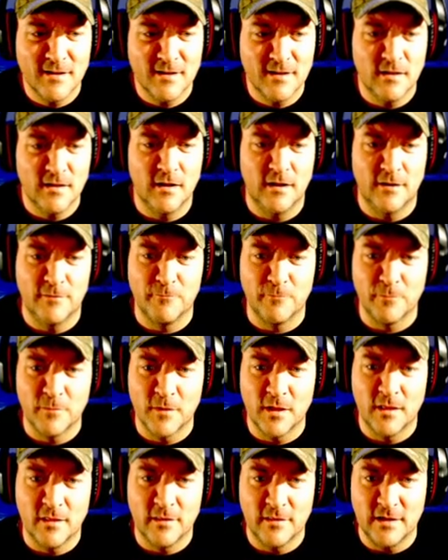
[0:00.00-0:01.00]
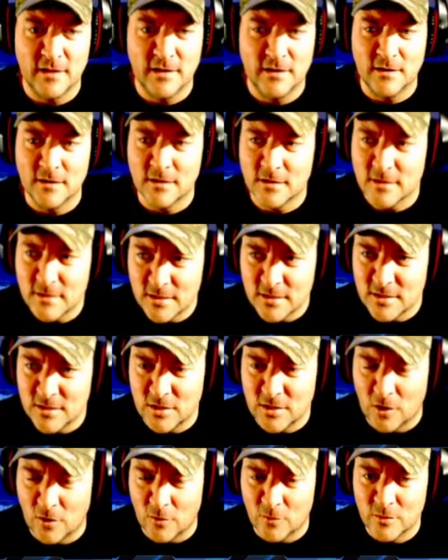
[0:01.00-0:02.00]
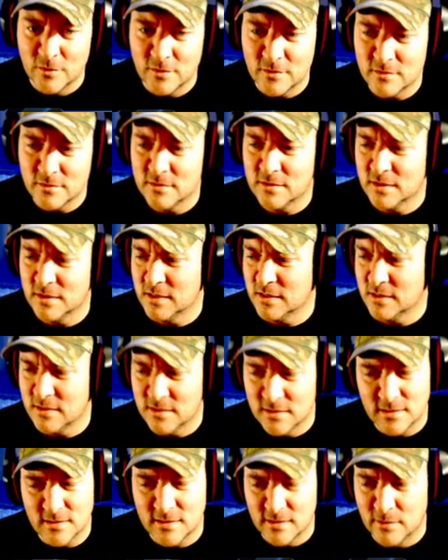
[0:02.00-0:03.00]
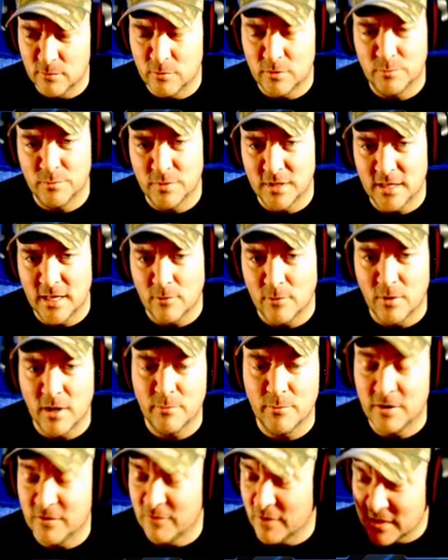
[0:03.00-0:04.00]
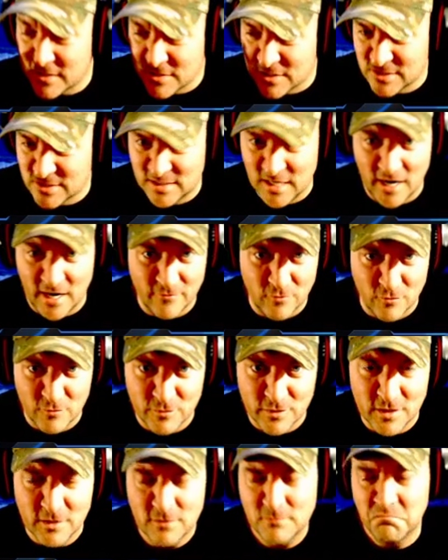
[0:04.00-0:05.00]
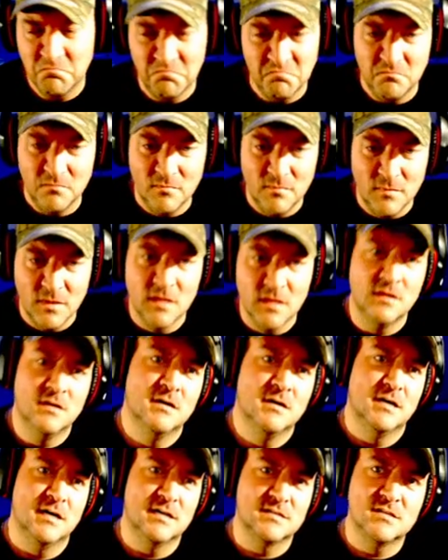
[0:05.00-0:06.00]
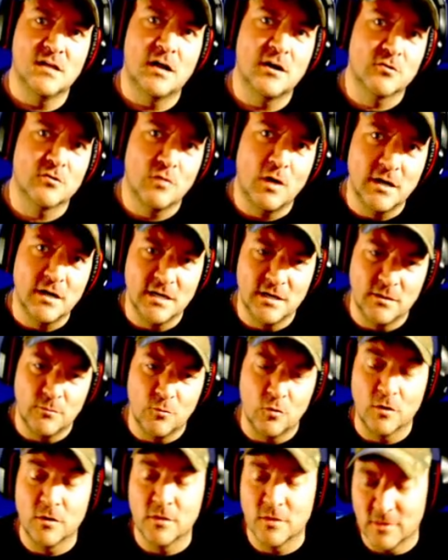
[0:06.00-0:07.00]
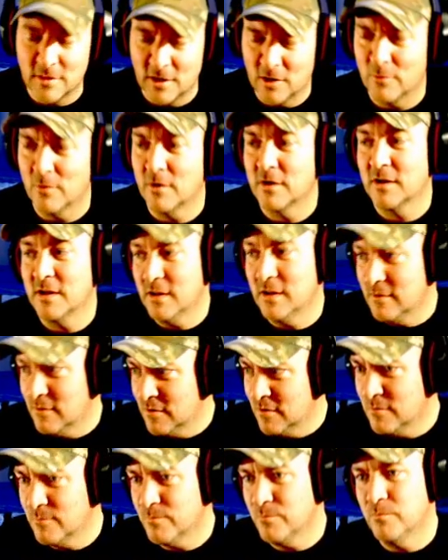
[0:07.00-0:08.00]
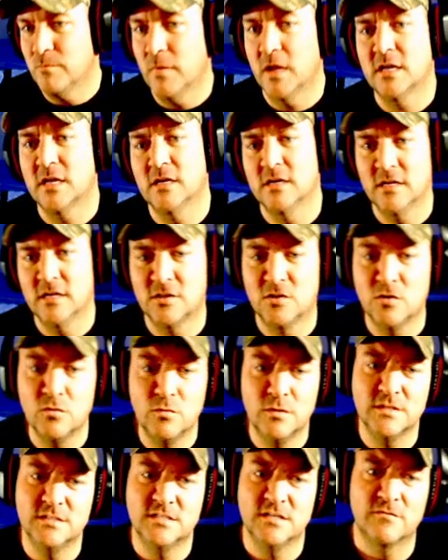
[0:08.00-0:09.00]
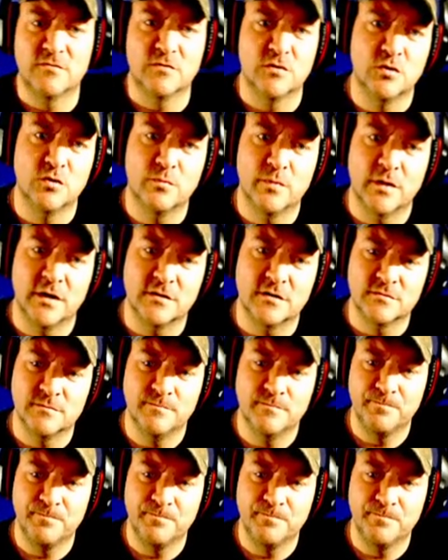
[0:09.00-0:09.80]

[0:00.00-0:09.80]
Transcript: it, then, you know, it wouldn't be that way. But if I can just dive over there, it's not a grind anymore. There again, making it too easy for new players.